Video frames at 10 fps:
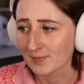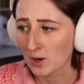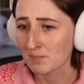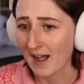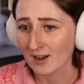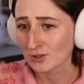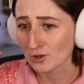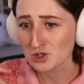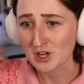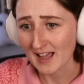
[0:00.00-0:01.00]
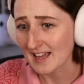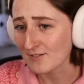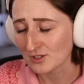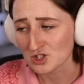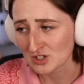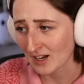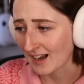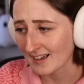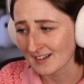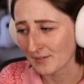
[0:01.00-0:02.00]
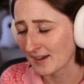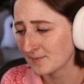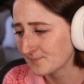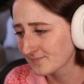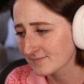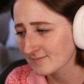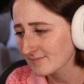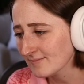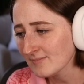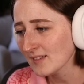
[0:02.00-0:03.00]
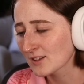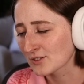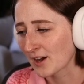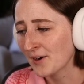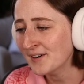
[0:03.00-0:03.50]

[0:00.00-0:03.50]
Her back's all shaved, and she's got anyway. So